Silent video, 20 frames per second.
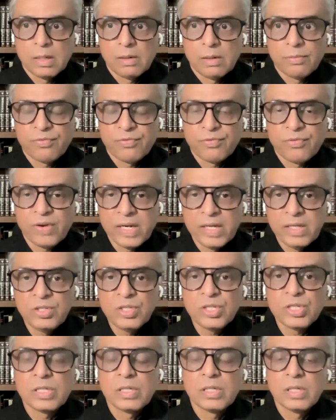
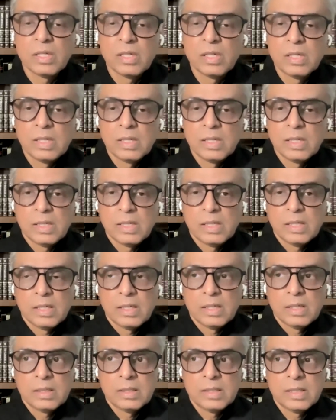French,
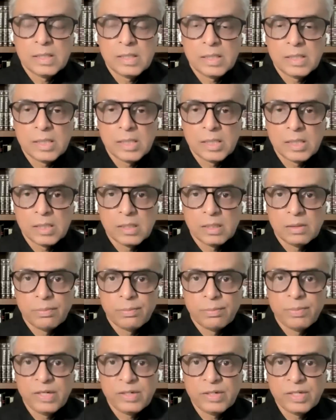the
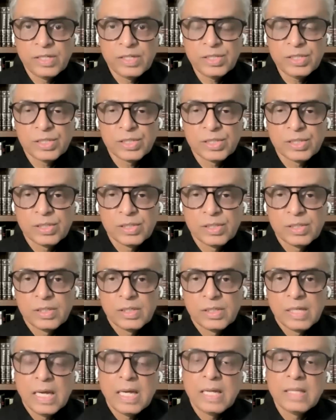British
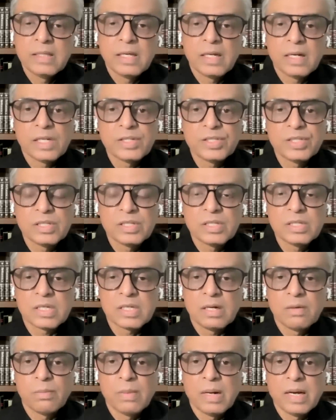and the Russians
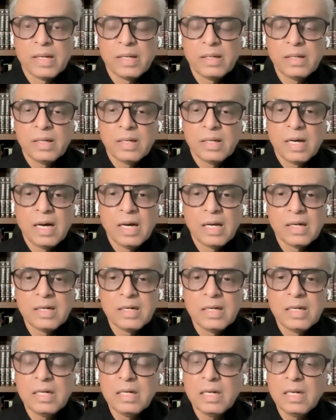combined are a
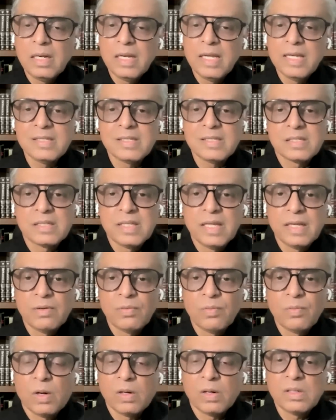little less
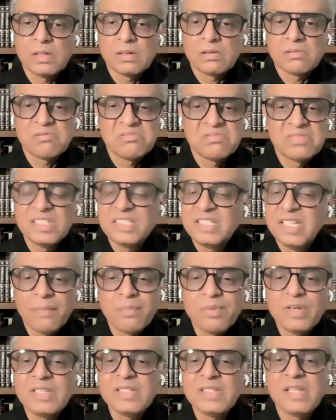than what the
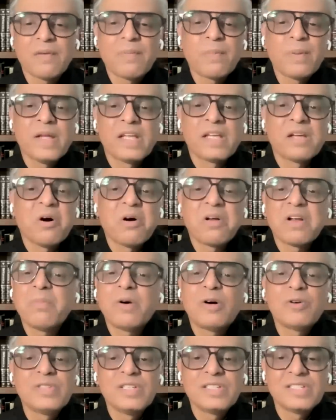Japanese are paying, or
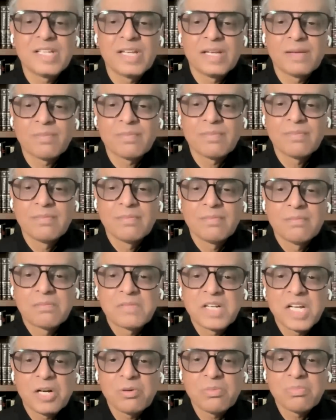about the same.
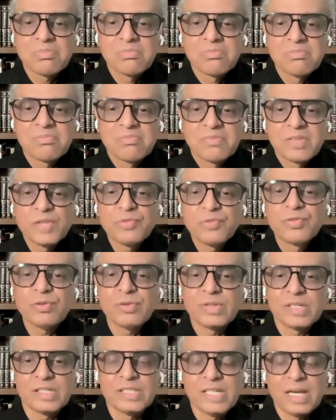Now, if you
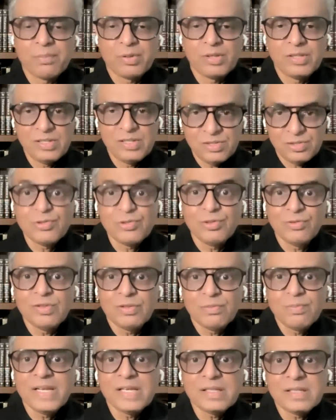were a Japanese, you
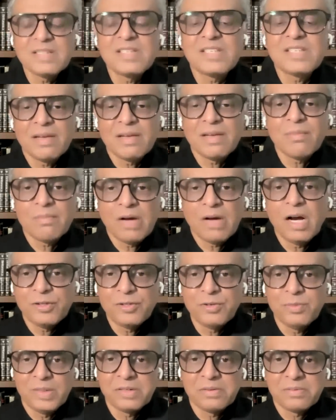would make the same
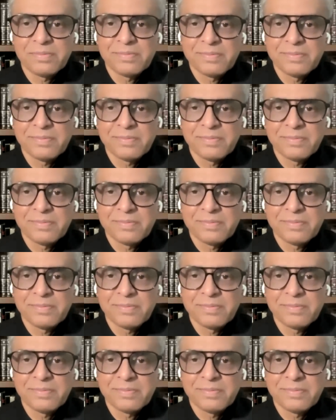argument.